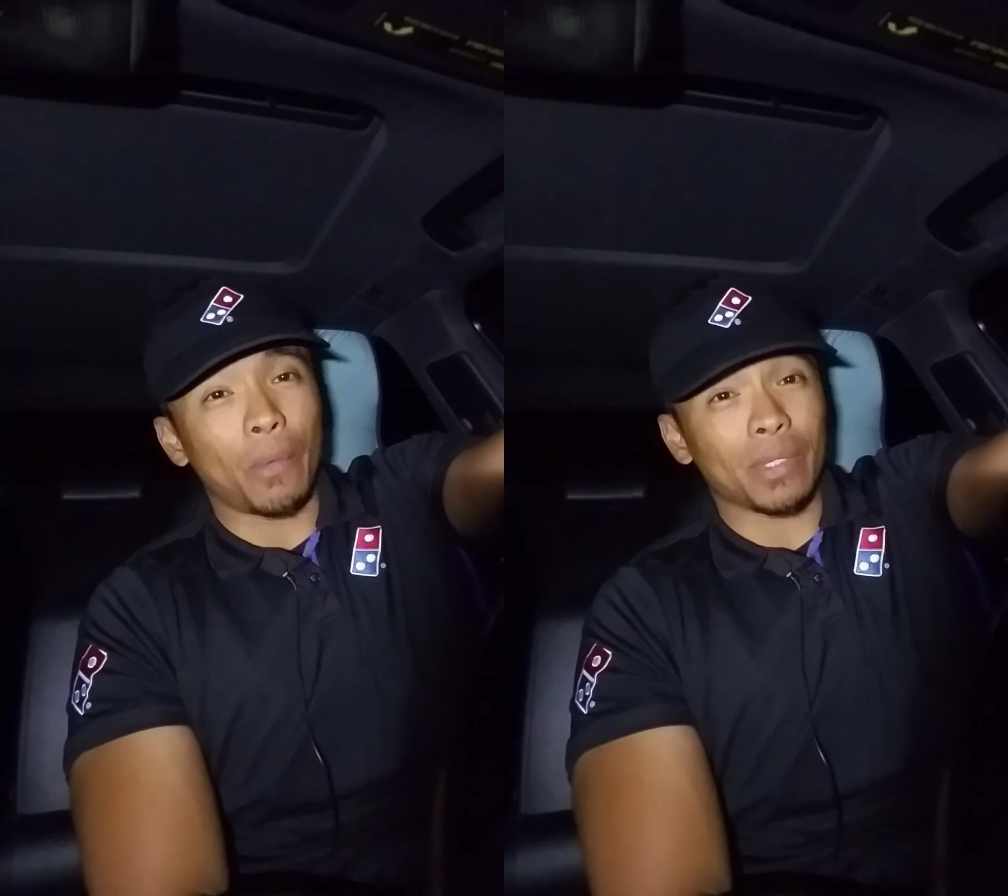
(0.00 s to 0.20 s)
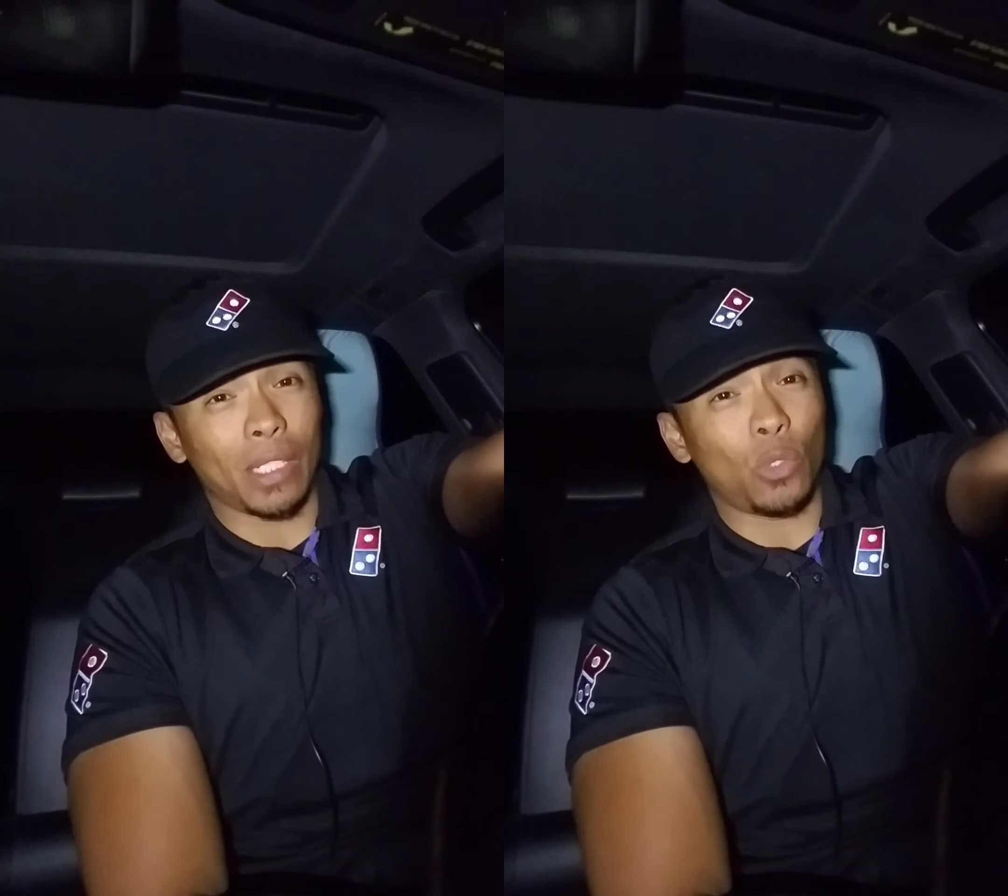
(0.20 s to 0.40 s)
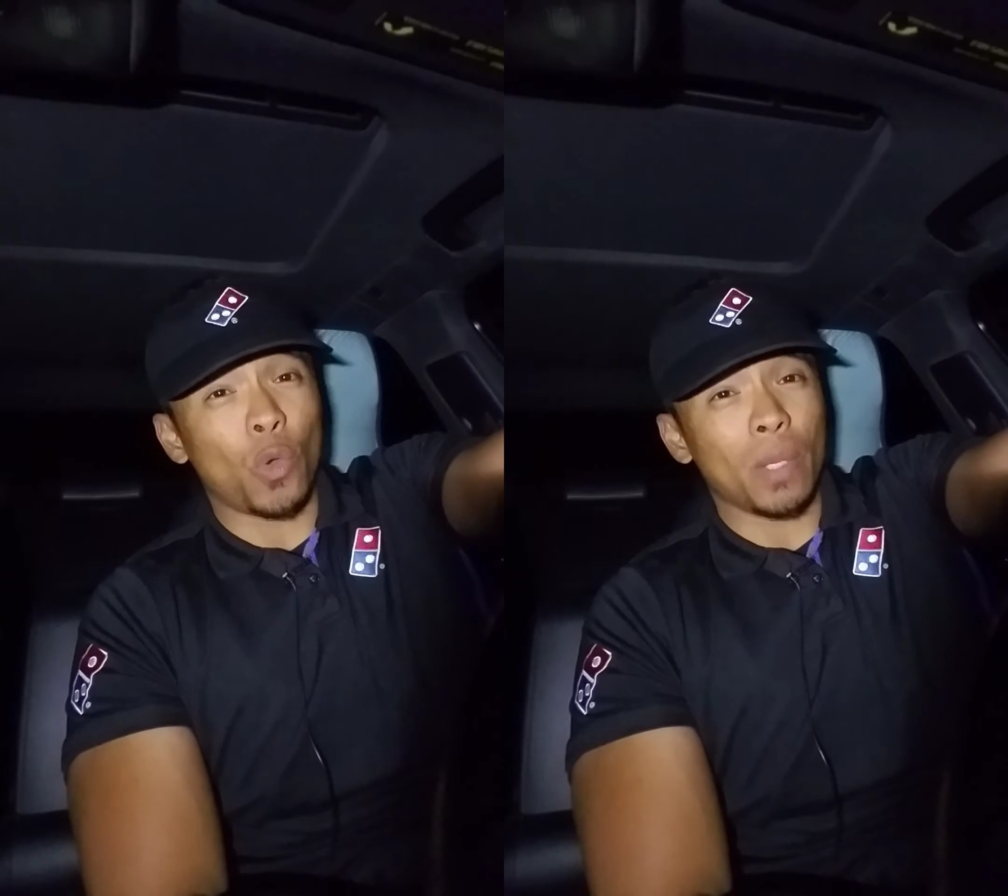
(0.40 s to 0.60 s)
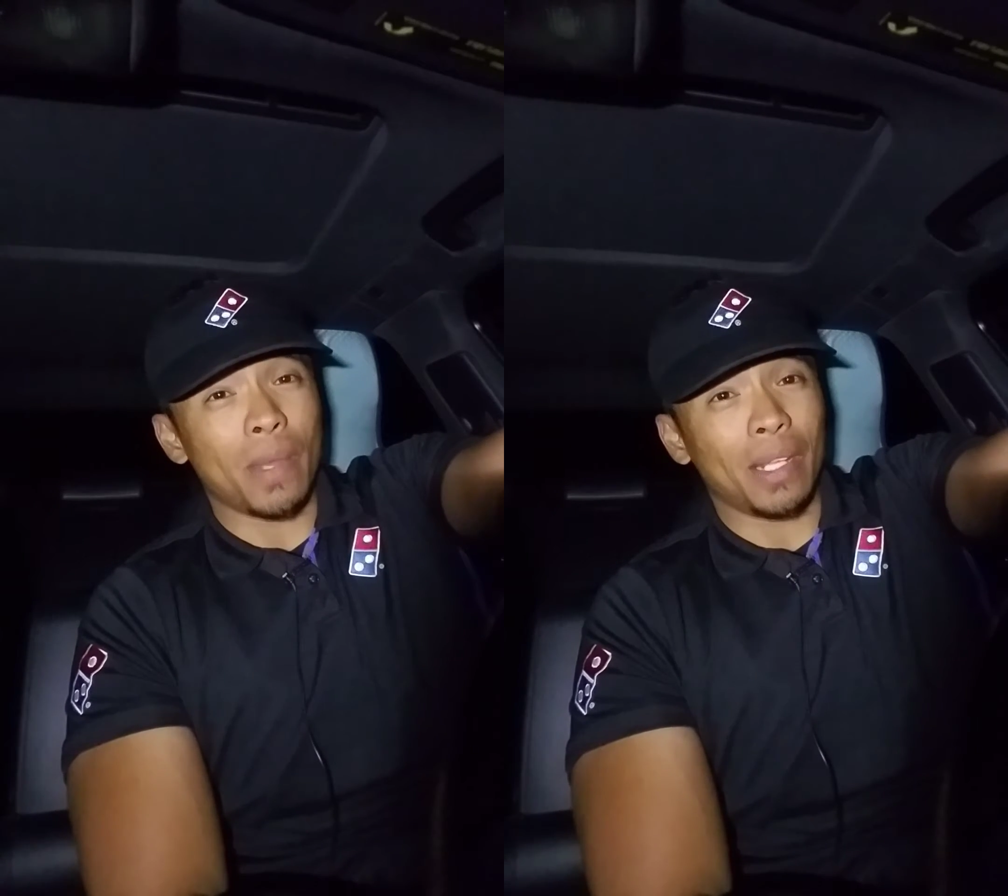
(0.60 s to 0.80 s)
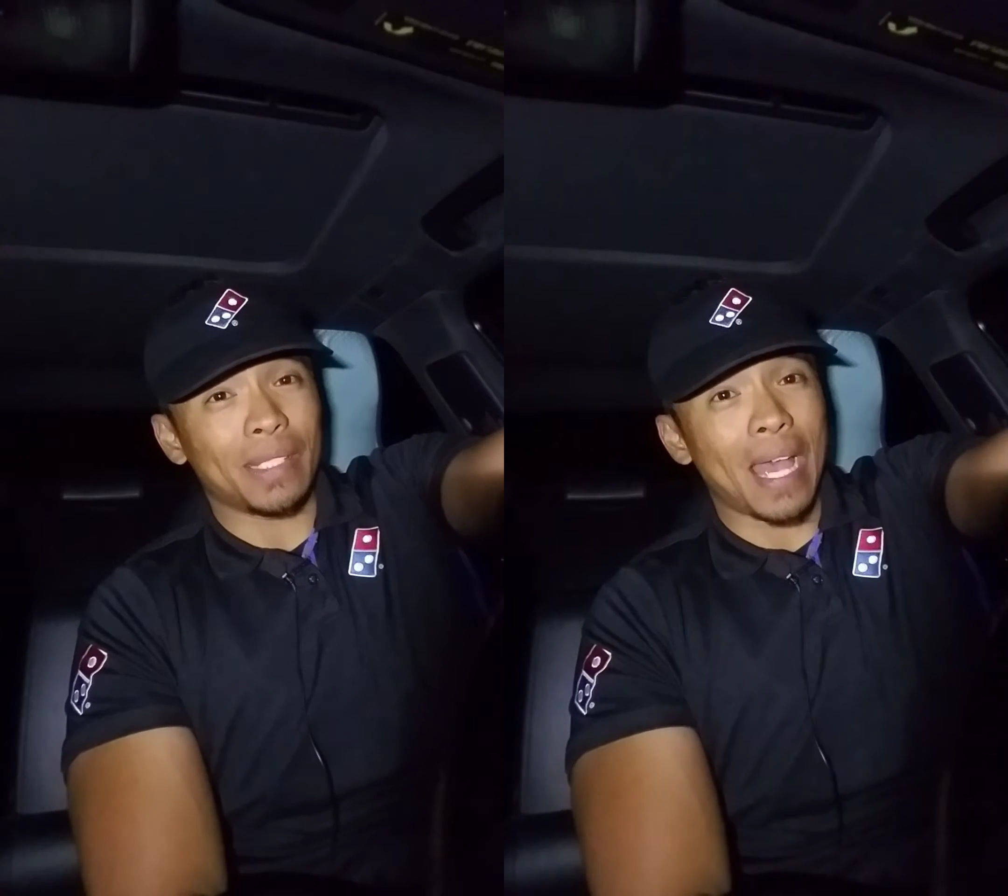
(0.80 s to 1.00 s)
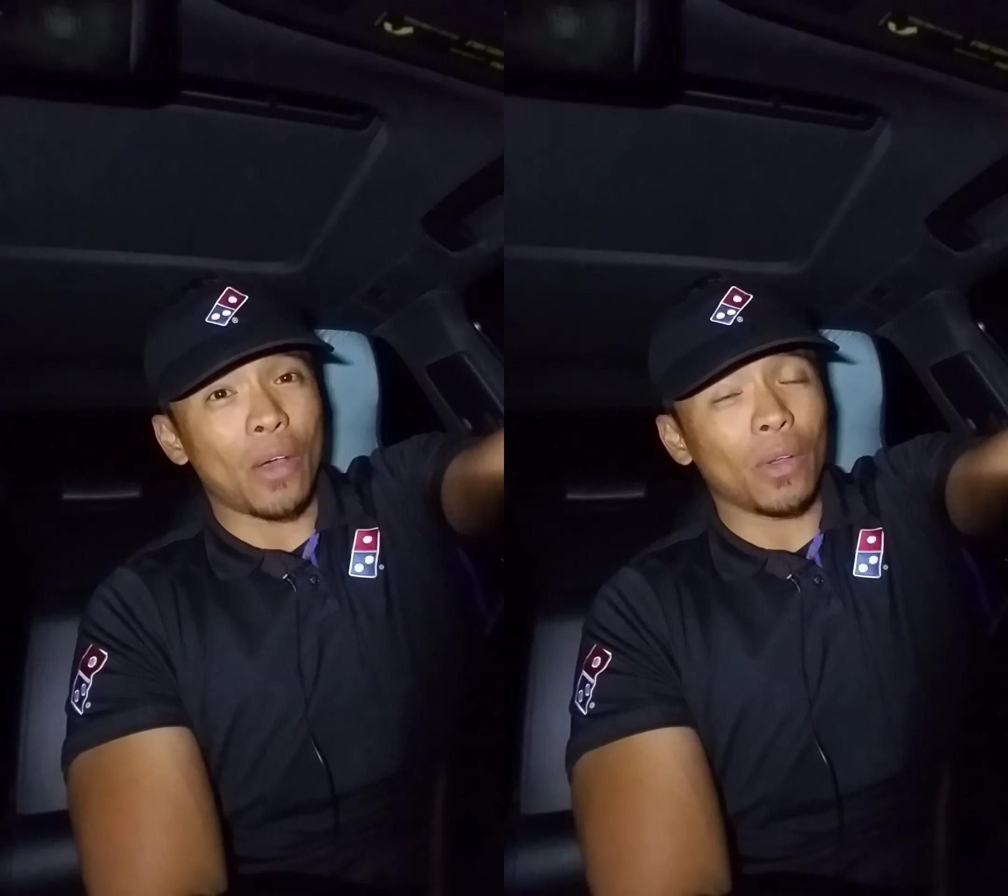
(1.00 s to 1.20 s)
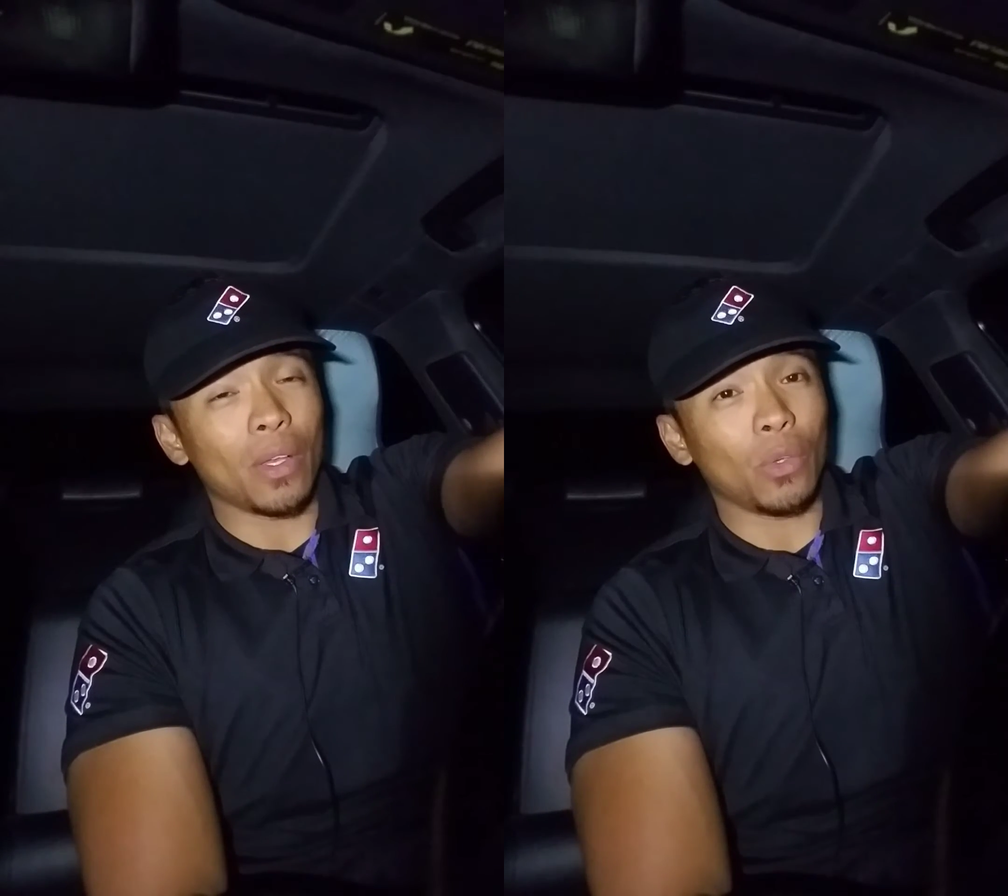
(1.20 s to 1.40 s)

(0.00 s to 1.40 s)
was like 20 minutes out,